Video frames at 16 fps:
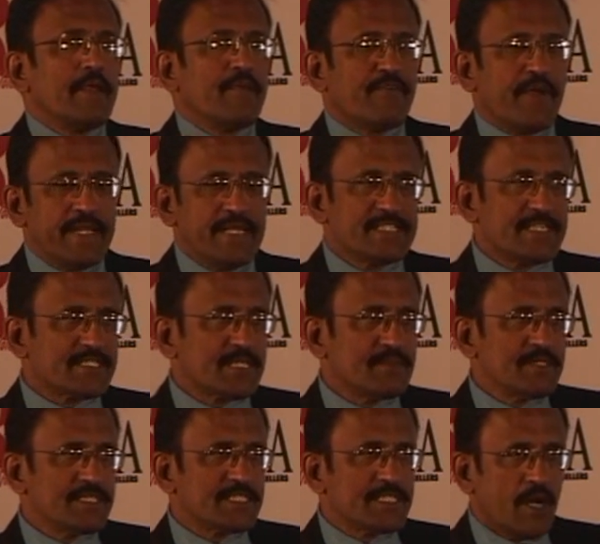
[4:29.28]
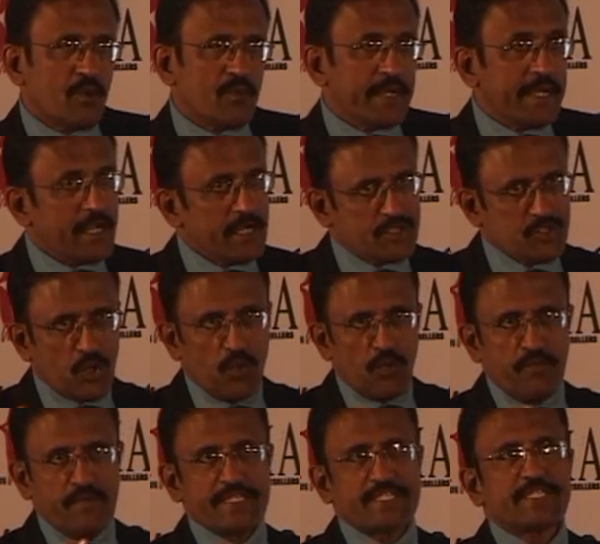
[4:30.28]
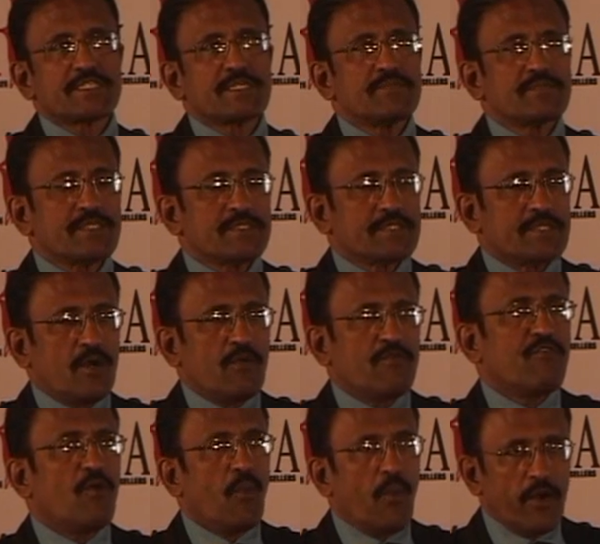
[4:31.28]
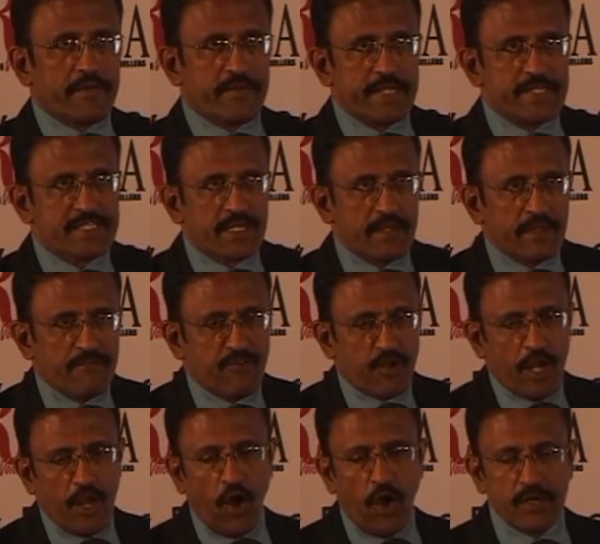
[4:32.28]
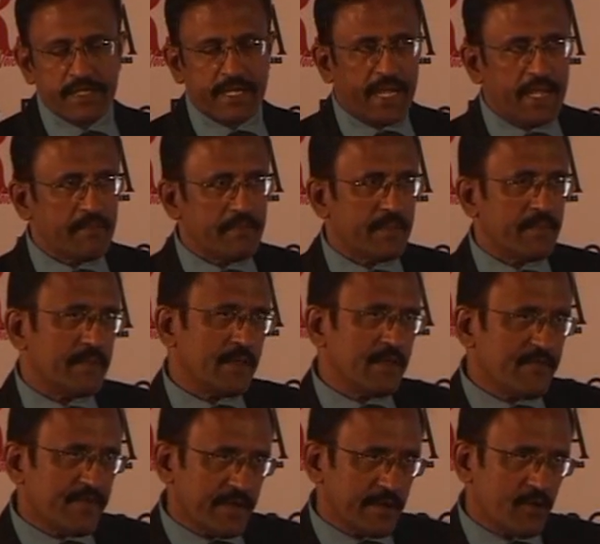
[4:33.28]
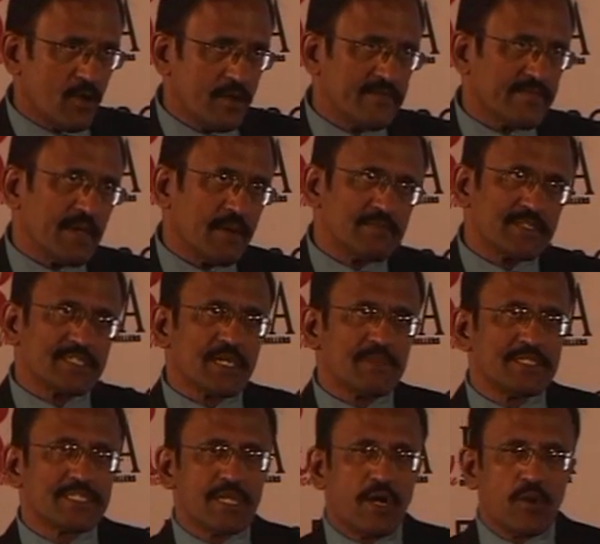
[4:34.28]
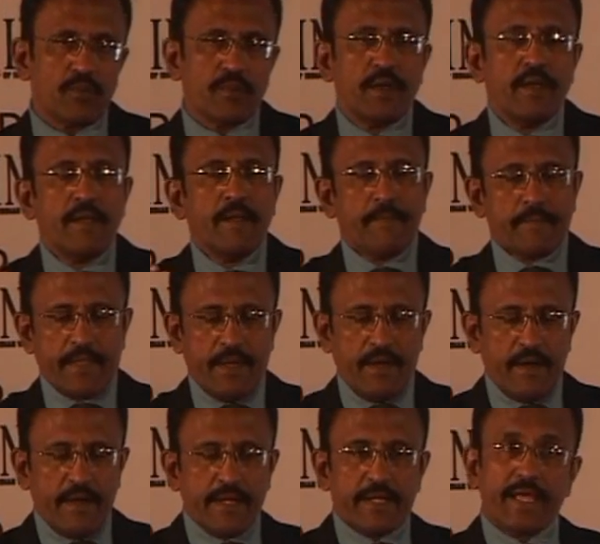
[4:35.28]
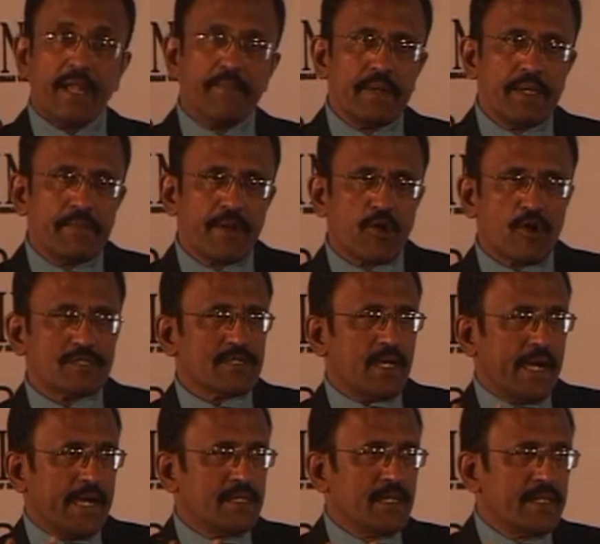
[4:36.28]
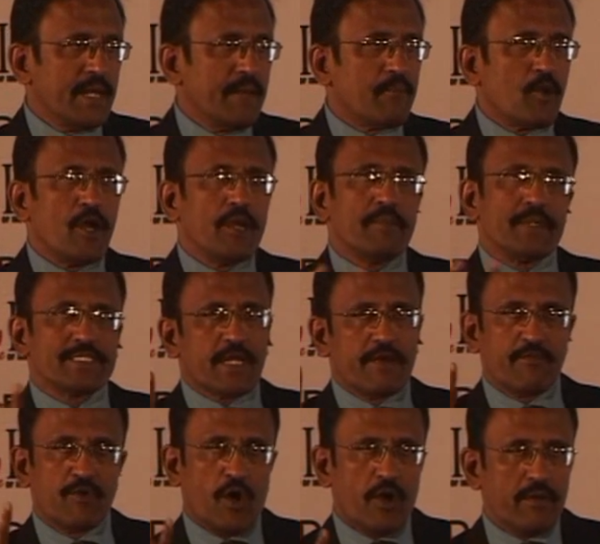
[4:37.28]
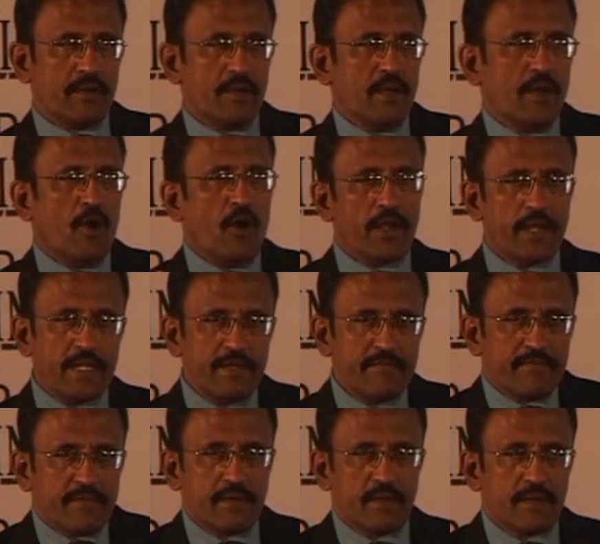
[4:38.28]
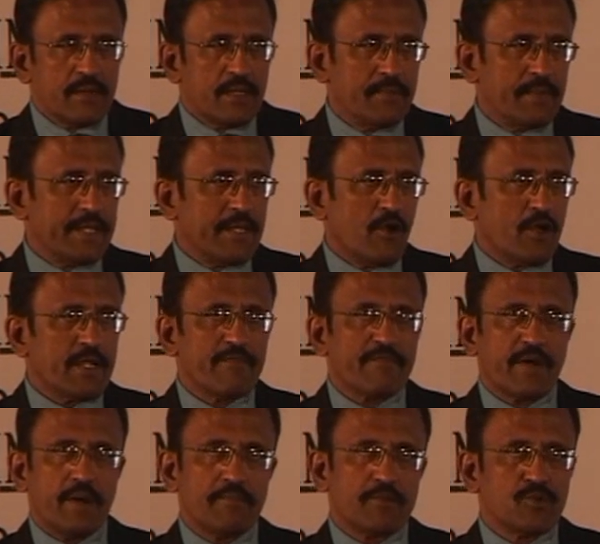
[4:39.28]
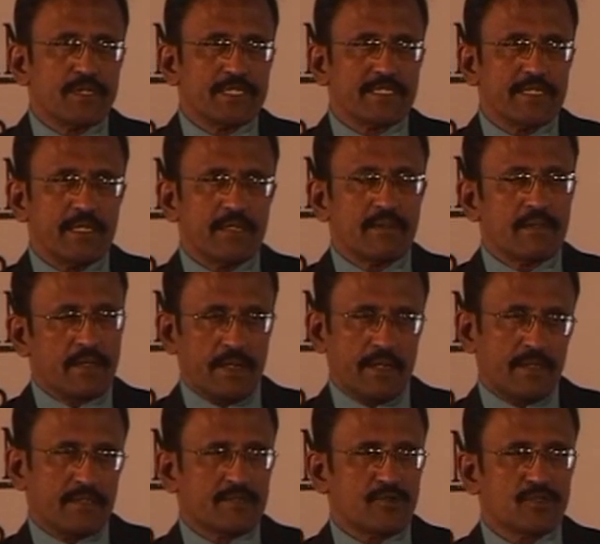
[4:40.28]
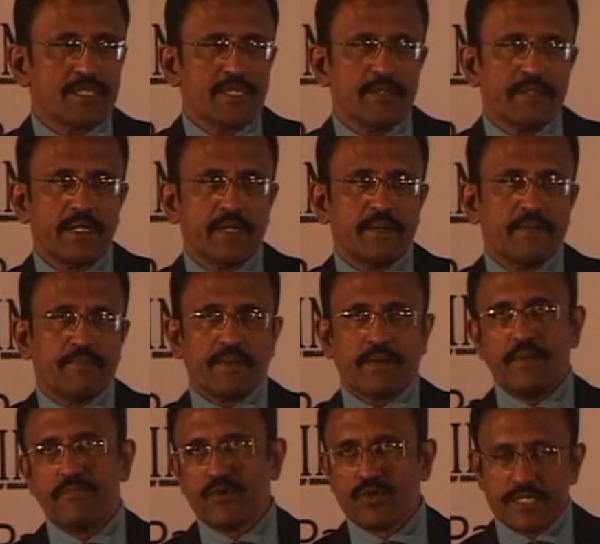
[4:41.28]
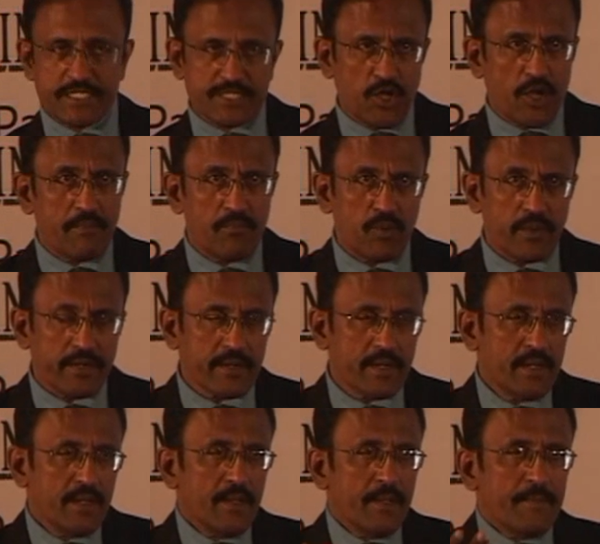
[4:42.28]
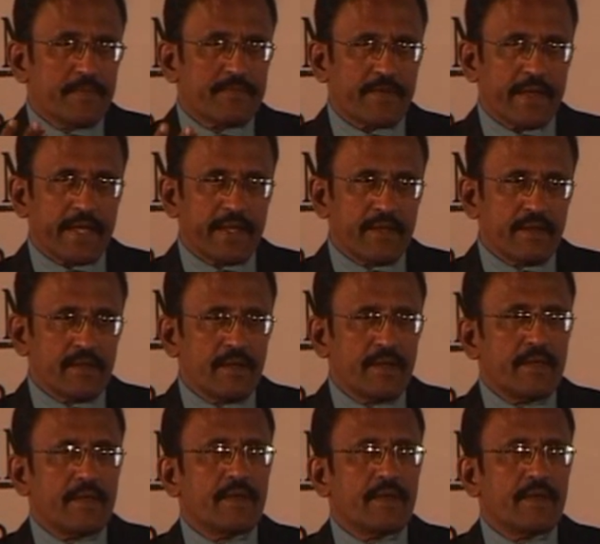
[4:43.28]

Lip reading: If any system is down, it will show which systems is down, for what reason. For a long time, if some system is down, it can be because either the employee must have gone on leave, he may not have come to his seat, so the computer is not booted. Second,